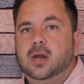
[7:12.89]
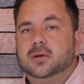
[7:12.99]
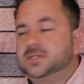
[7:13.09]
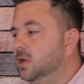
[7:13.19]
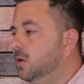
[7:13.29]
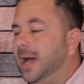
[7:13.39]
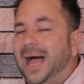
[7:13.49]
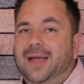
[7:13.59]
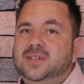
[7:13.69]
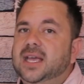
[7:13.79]
So
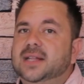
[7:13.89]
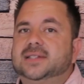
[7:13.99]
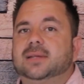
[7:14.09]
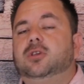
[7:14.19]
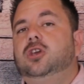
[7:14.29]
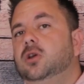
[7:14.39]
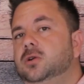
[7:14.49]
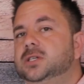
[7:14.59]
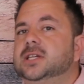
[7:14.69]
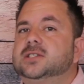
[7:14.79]
I've taken some
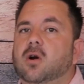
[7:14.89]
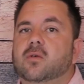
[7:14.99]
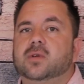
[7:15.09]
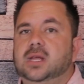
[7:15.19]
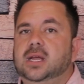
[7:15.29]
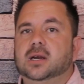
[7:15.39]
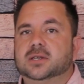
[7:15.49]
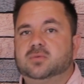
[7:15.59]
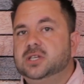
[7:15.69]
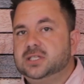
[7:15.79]
huge hits over the
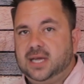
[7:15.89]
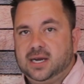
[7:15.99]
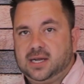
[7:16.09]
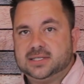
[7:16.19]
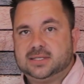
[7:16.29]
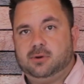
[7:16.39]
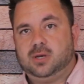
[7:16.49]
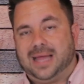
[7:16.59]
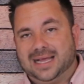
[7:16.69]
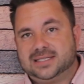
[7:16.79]
years. We just had a customer
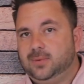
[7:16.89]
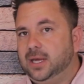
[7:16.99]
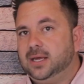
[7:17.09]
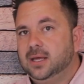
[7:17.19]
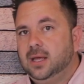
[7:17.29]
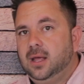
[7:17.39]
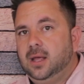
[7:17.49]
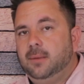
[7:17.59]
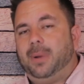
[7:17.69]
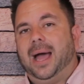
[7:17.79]
last week
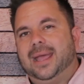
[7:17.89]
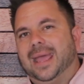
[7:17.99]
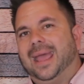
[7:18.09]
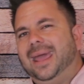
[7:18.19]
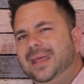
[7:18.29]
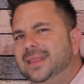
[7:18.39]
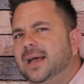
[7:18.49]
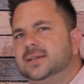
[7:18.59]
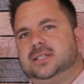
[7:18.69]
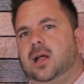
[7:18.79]
buying an
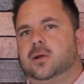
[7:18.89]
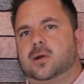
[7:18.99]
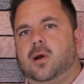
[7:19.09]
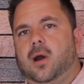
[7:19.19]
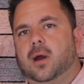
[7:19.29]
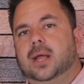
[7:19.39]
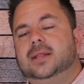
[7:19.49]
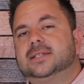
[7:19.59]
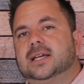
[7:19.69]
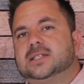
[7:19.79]
$8,000 car, and
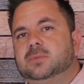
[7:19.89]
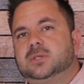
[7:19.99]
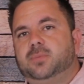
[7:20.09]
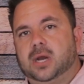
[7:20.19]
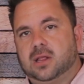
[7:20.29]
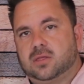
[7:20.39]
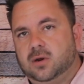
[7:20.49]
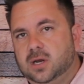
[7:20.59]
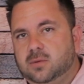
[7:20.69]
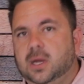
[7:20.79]
this customer is putting
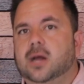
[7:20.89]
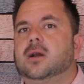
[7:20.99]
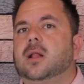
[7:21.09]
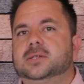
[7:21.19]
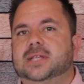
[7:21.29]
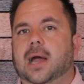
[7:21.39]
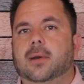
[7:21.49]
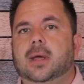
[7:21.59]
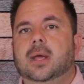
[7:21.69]
$3,300 down.